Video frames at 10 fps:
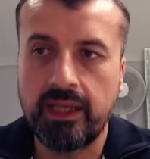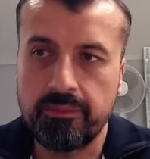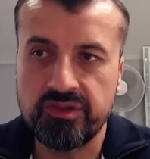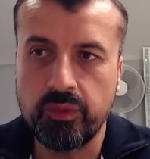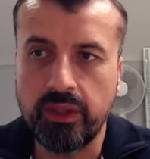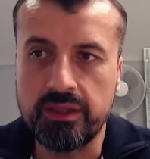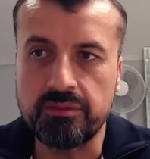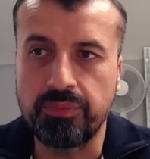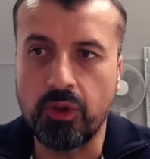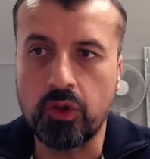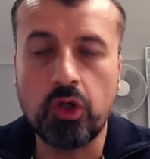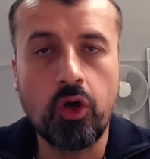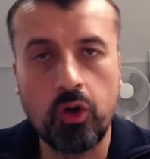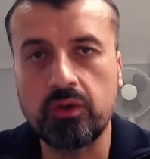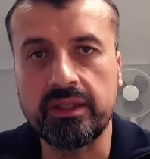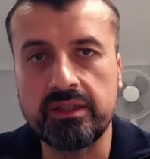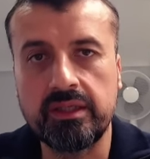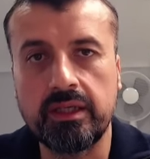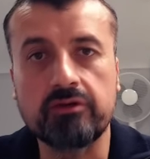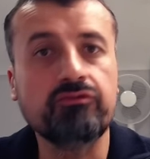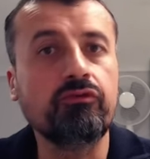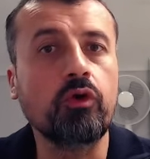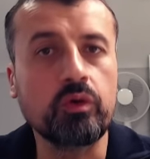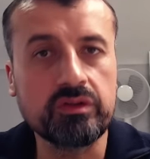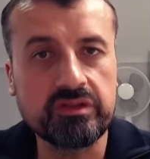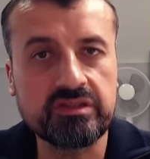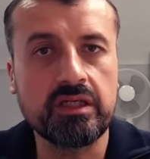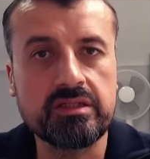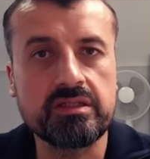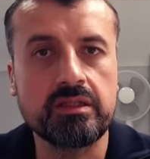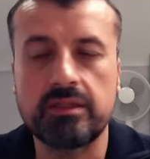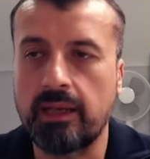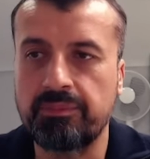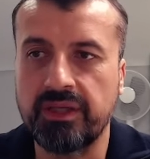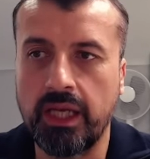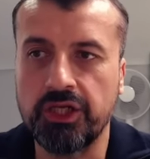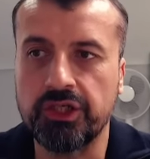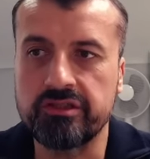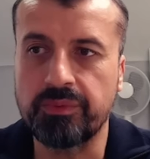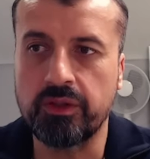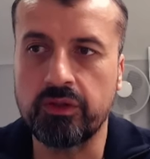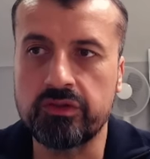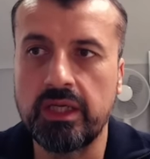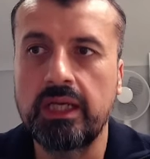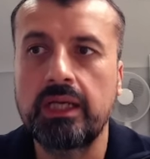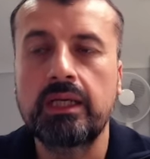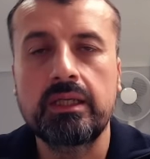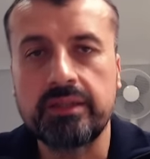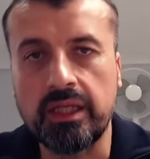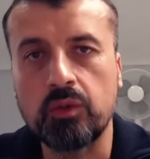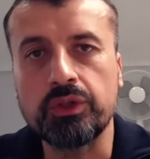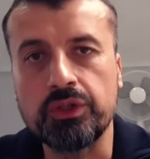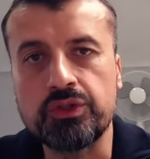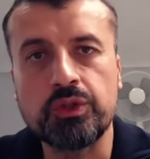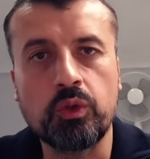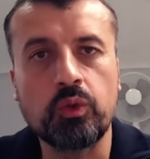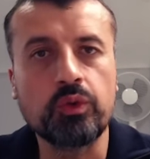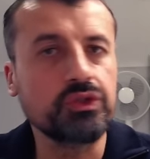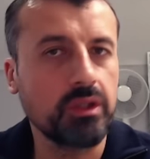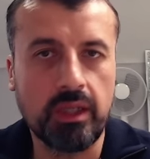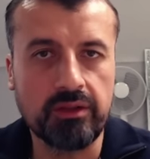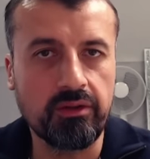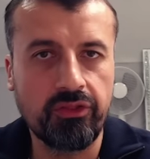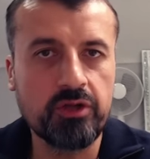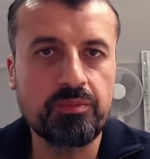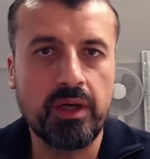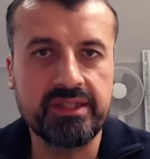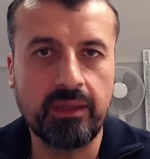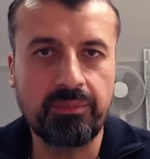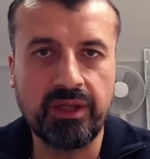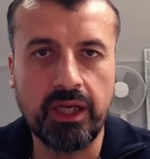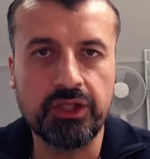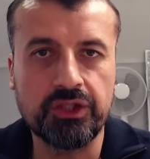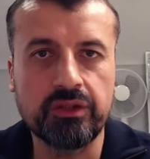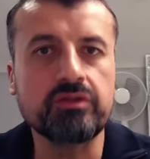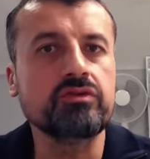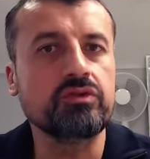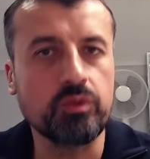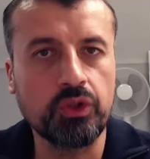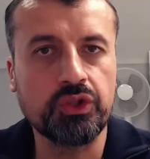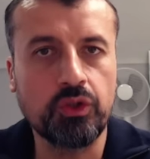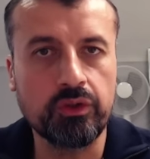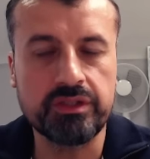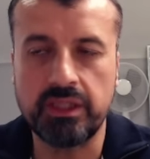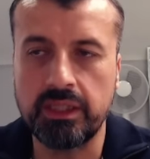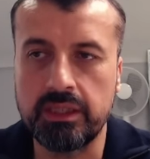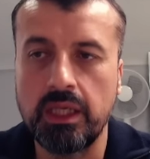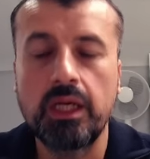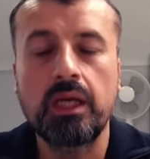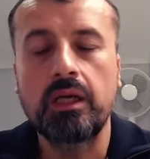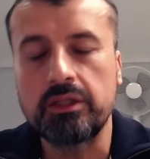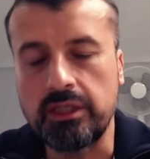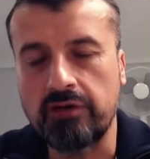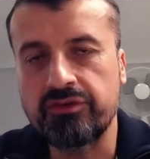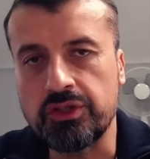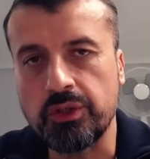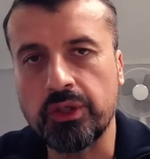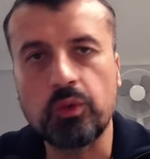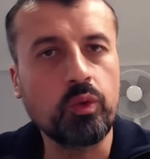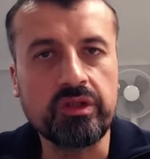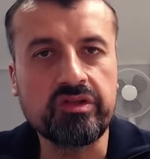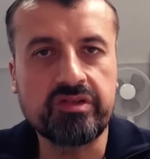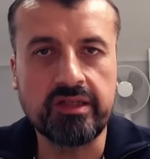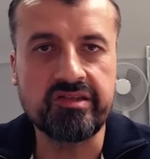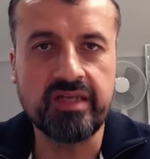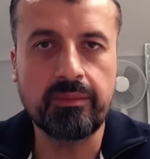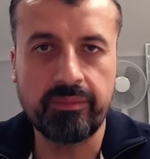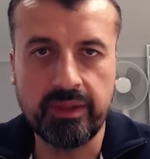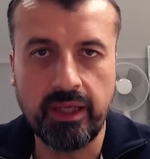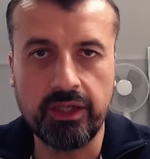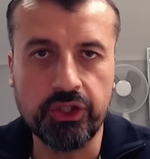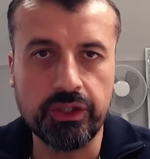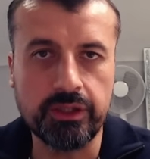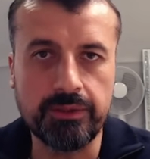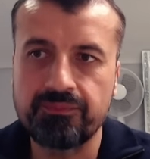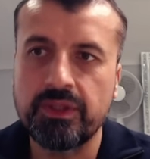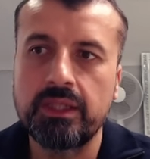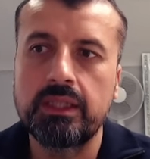that Amazon were going to block hot linking for certain applications because they don't want you to launch other third-party applications to watch content. You have to do it all inside the same application.